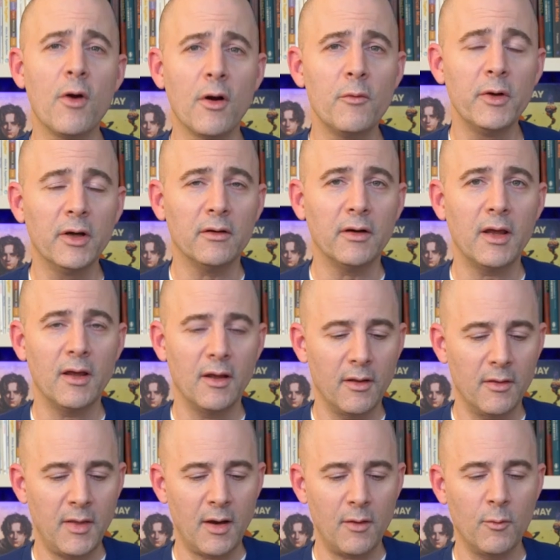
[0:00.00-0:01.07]
really,
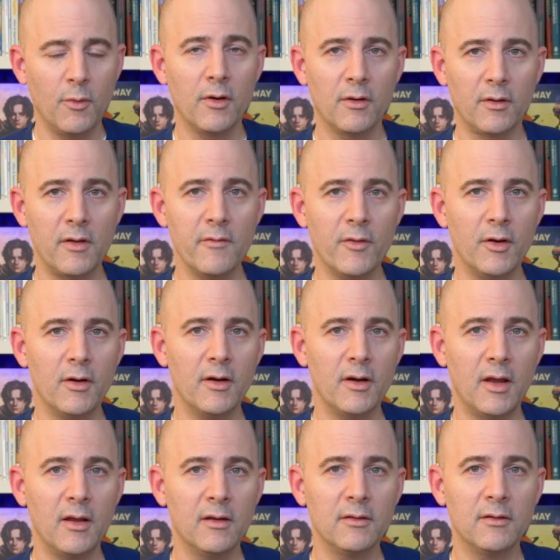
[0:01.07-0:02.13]
that were converted
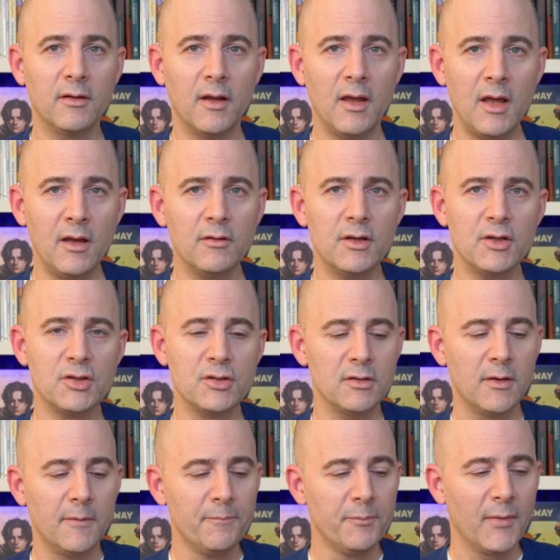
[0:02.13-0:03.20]
into English.
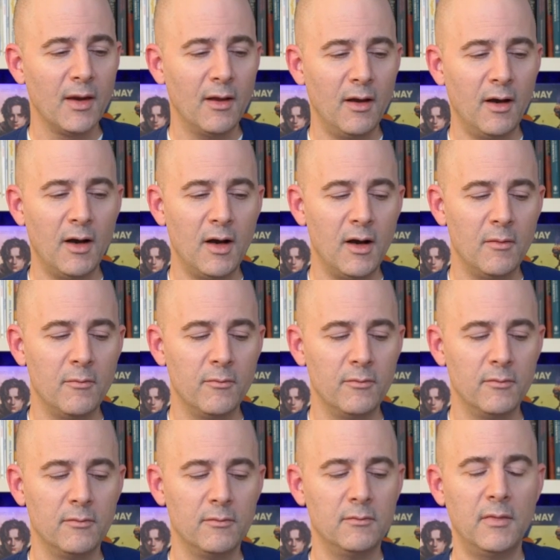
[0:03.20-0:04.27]

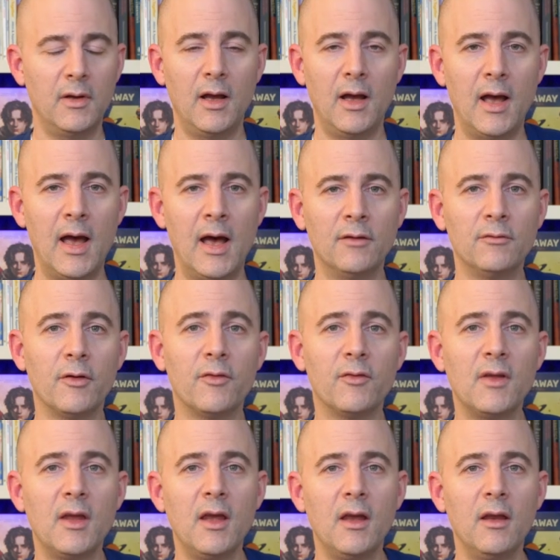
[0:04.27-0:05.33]

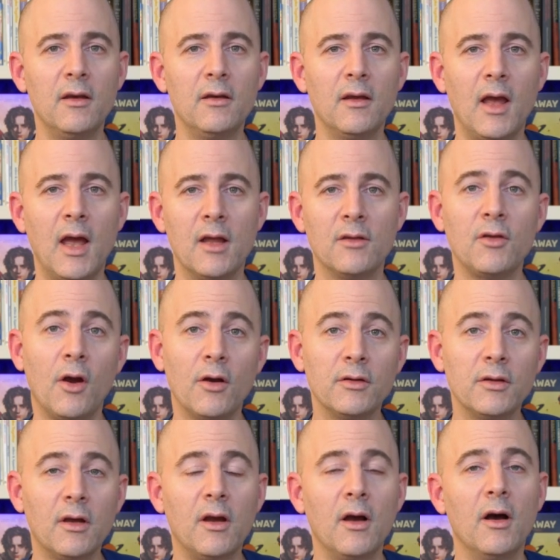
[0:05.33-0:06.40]
Adlerstein,
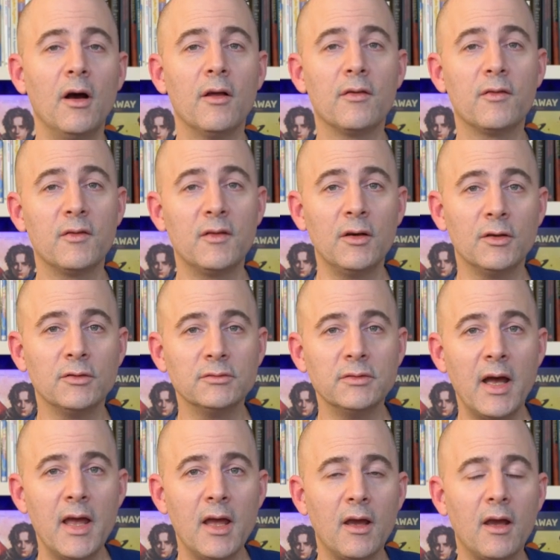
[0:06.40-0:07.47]
Antarctica, Still
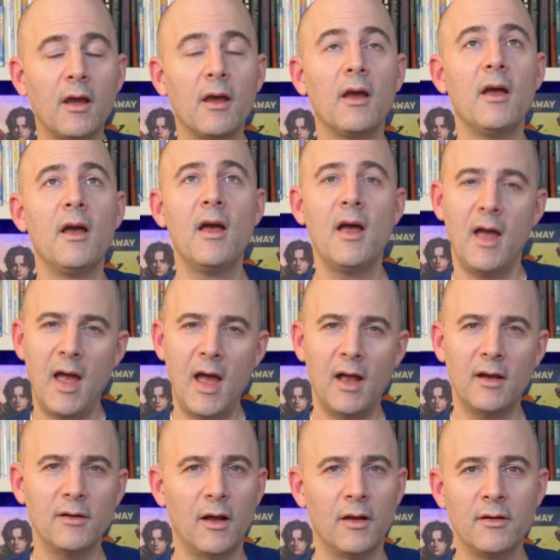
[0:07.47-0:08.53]
Lake,
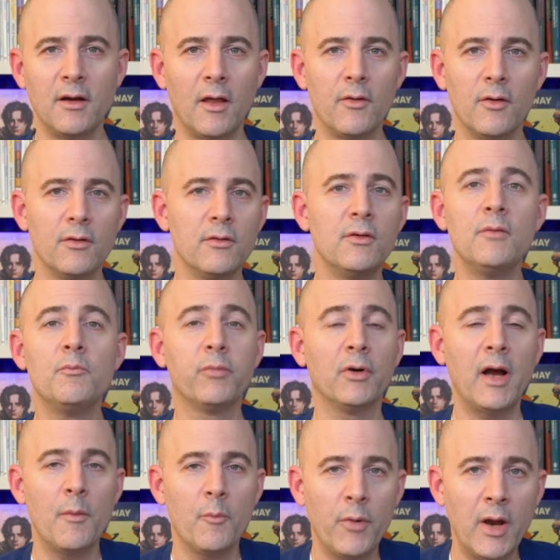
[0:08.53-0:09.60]
and another
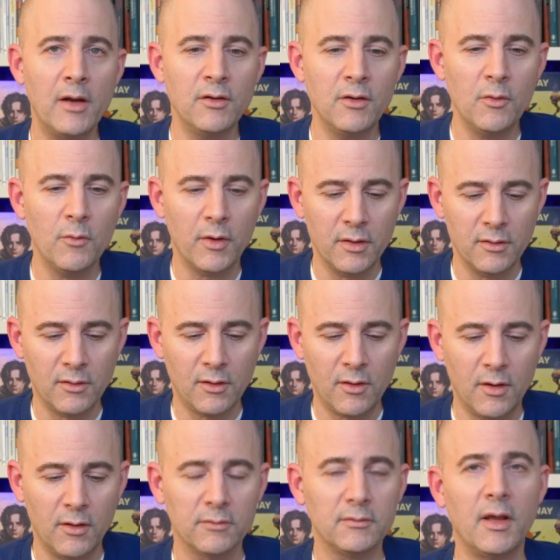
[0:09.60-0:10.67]
brand new one
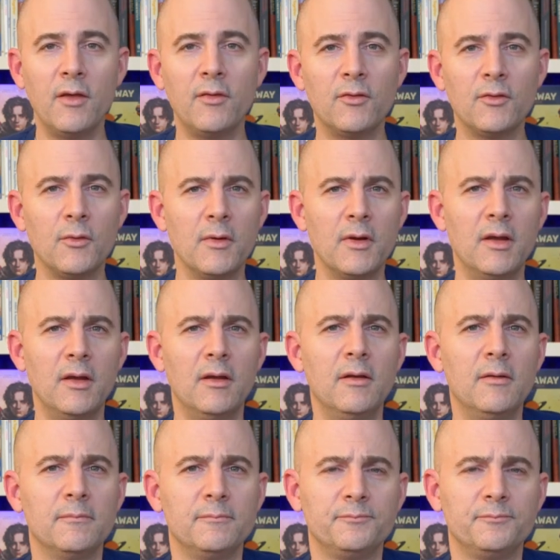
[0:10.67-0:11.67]
called History